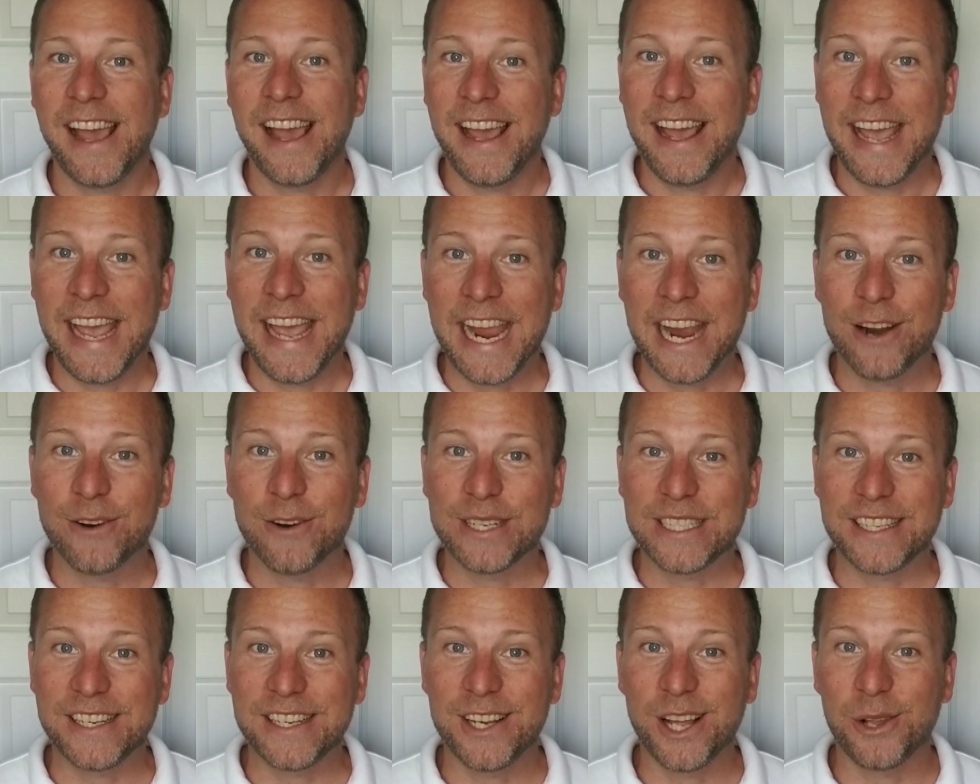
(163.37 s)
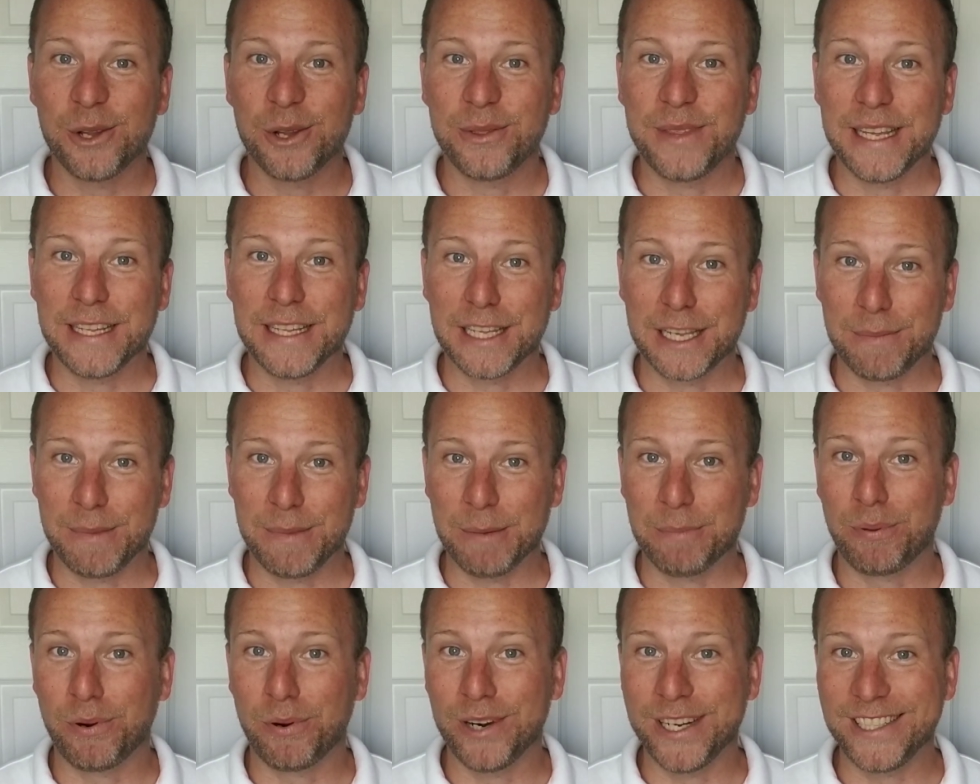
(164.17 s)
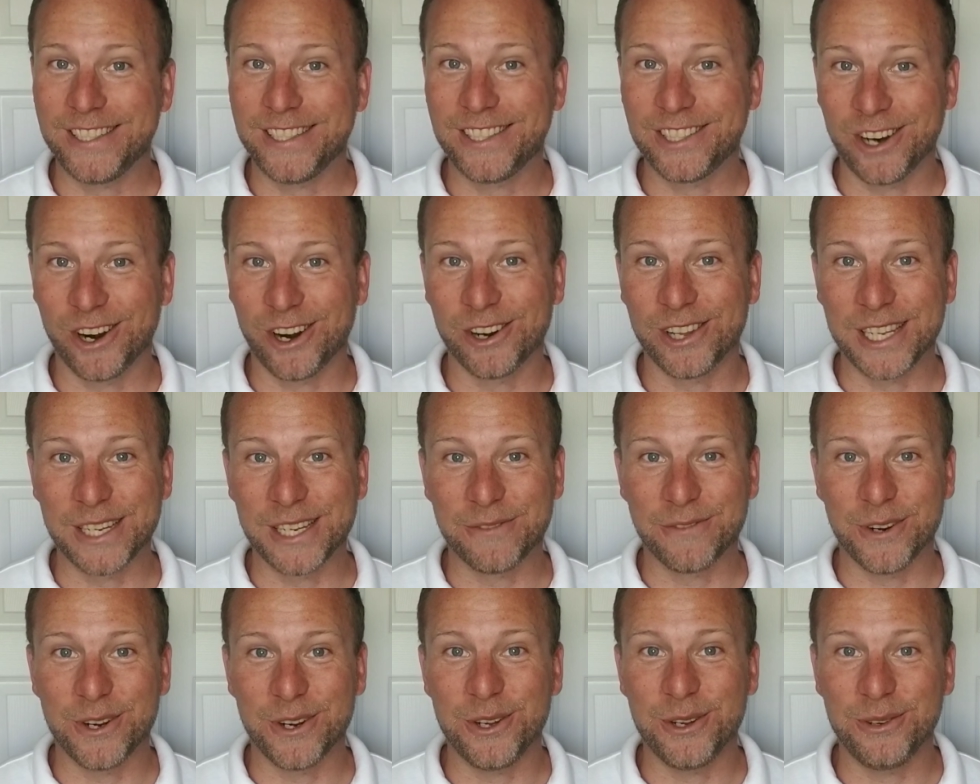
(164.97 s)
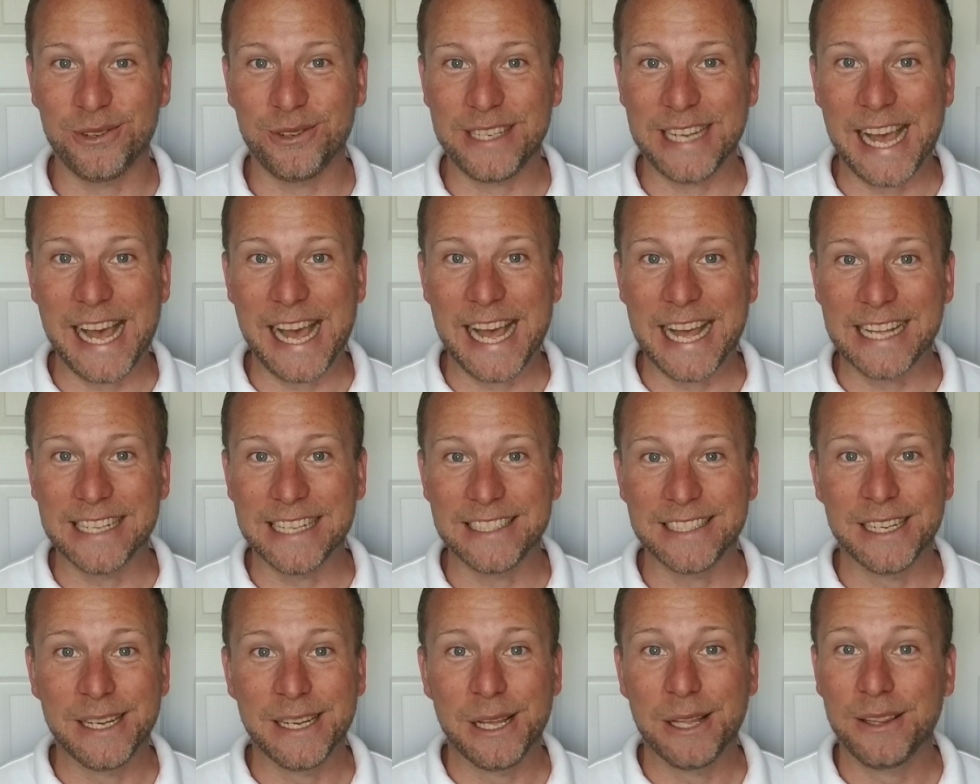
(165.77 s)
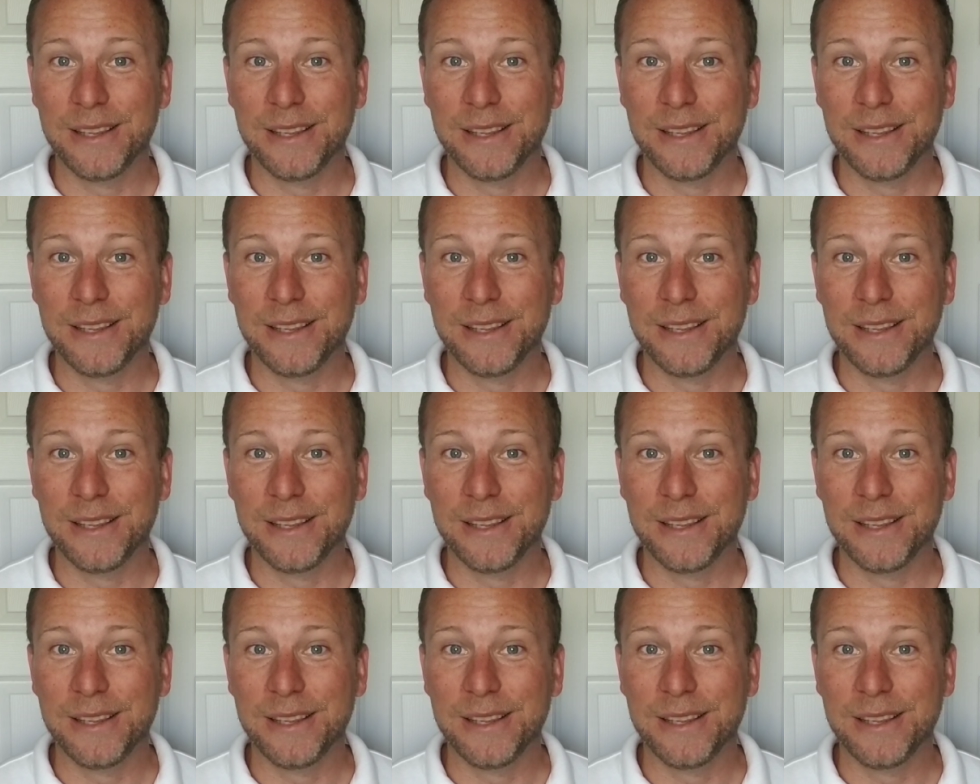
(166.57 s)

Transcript: Hair is another thing that can be pretty startling for new dads.